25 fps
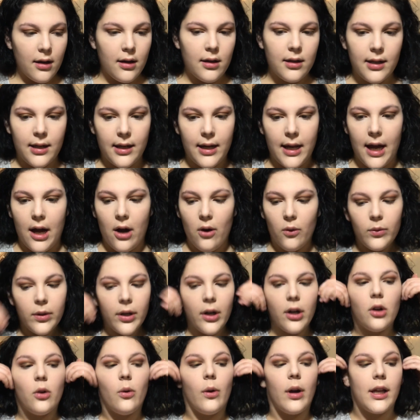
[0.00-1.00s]
Now we
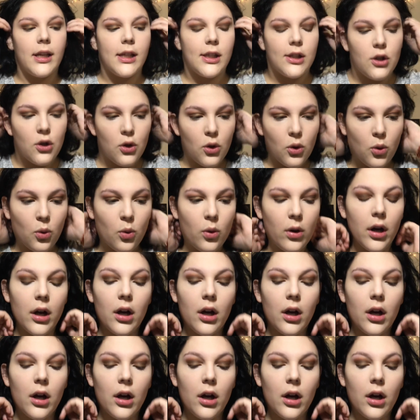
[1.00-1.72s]
are going to